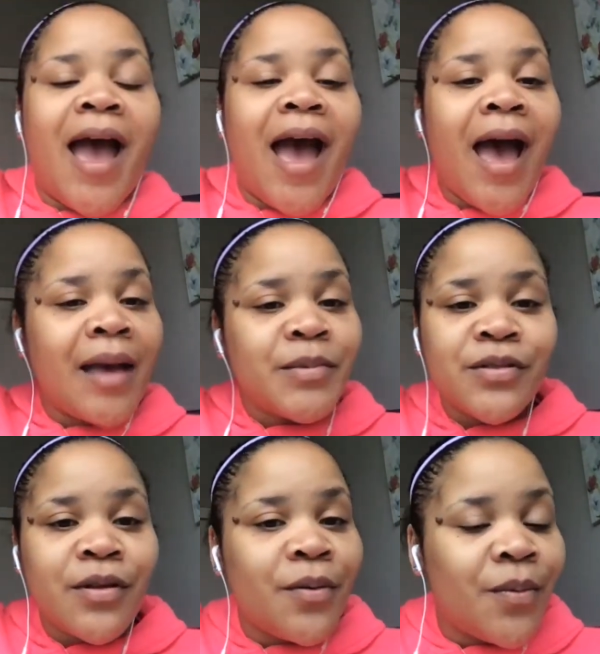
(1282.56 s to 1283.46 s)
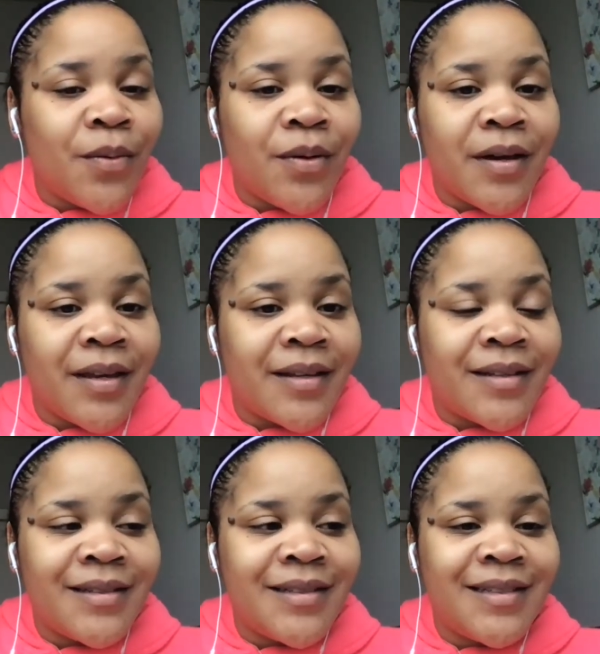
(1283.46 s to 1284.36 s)
I'm so on,
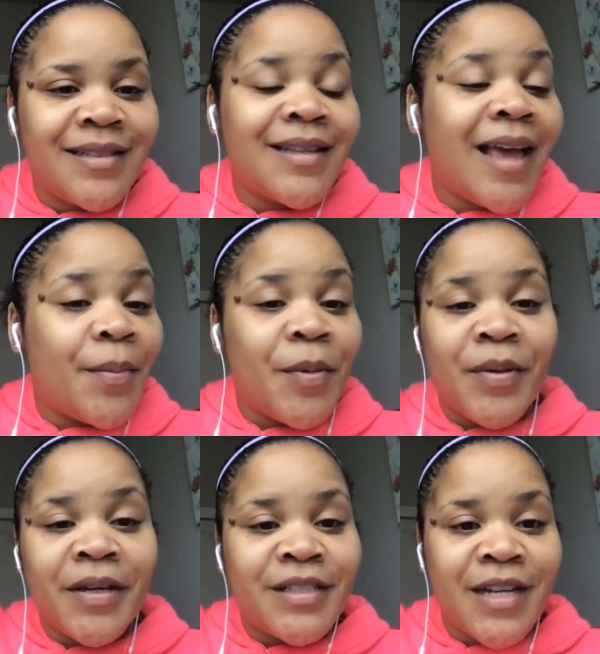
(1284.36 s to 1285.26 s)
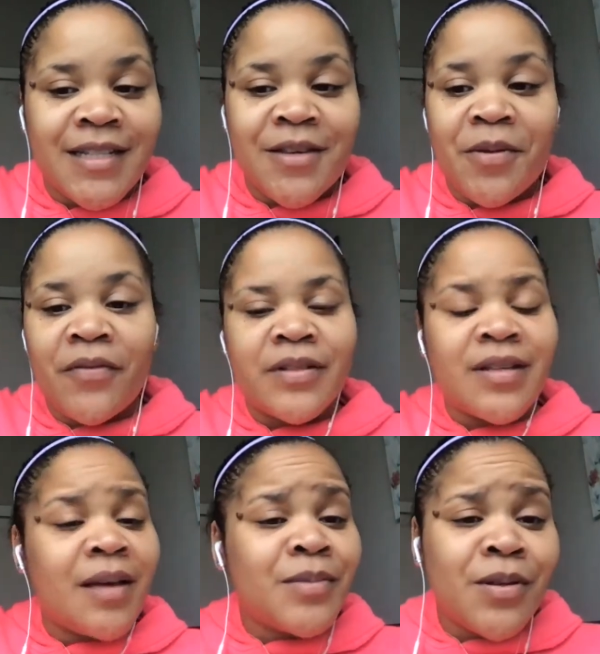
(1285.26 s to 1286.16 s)
I'm going to be a Jay Z reference.
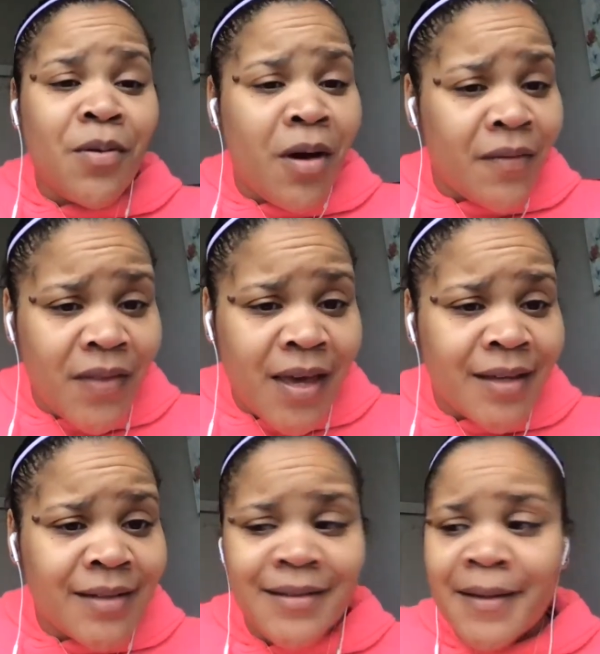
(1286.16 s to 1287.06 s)
I'm so off that.